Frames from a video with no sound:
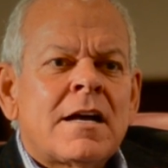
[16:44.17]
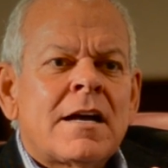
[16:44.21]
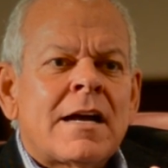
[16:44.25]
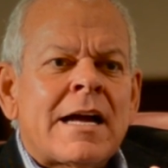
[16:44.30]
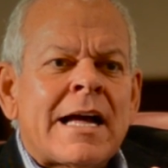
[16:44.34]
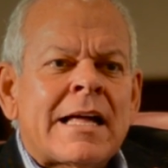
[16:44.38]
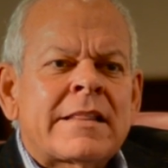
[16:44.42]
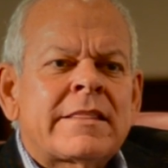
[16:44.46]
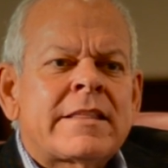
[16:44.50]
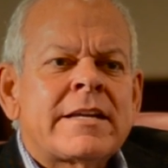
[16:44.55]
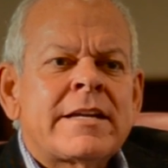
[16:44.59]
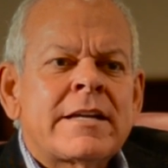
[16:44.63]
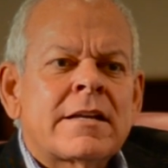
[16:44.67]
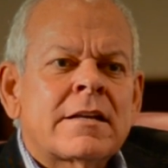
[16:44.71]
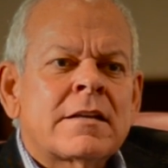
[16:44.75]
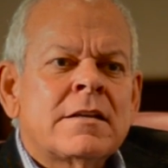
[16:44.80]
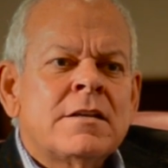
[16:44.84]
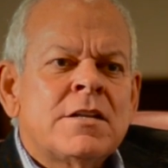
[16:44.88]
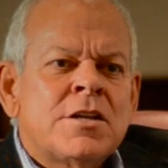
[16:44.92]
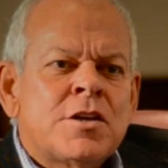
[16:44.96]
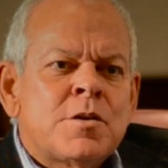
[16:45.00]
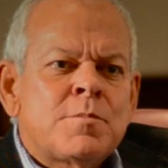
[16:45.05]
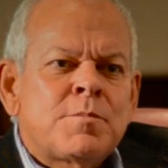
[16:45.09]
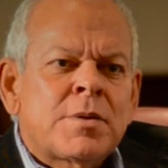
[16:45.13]
I think
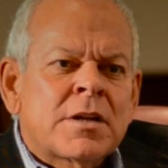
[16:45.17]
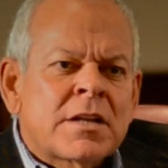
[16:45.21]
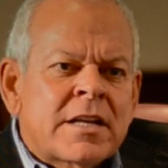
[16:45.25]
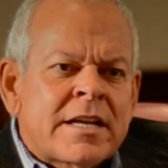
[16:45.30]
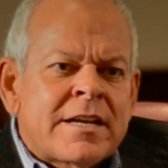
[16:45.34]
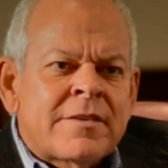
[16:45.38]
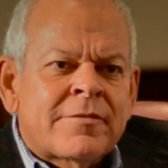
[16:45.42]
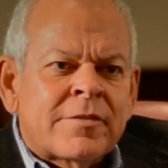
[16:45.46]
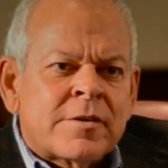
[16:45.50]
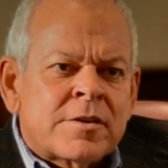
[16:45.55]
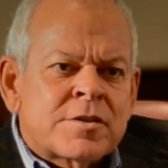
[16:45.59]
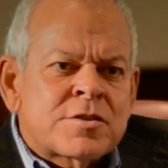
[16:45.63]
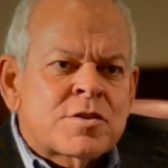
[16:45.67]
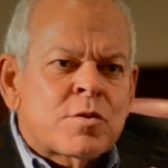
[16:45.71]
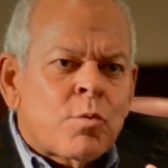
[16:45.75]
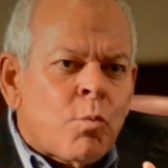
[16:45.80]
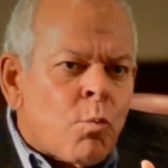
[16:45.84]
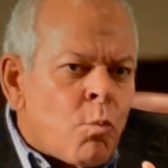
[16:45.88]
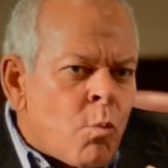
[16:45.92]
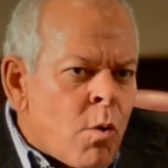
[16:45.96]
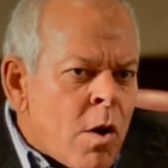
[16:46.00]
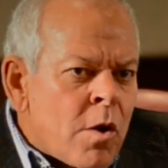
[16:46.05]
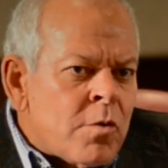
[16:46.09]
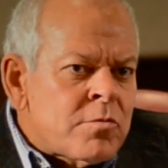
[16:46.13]
new believers
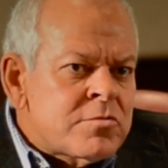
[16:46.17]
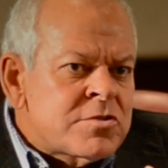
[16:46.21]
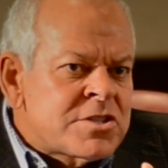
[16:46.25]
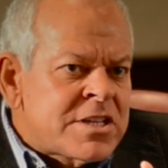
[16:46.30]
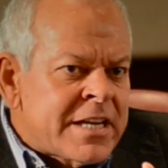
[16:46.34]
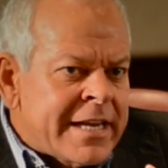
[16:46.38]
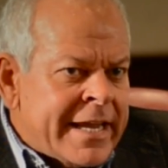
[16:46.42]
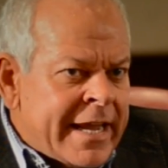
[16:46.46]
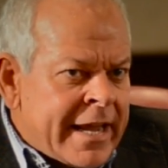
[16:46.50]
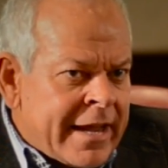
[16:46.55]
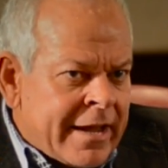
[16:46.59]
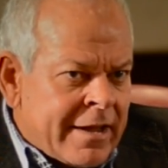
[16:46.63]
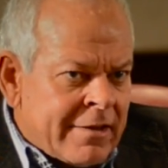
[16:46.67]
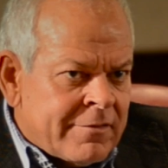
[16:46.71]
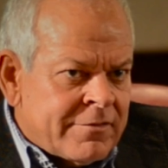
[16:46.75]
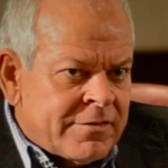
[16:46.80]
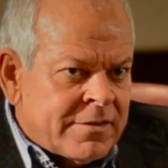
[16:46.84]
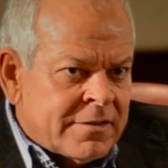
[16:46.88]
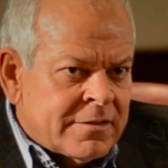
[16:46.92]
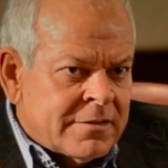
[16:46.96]
want to give.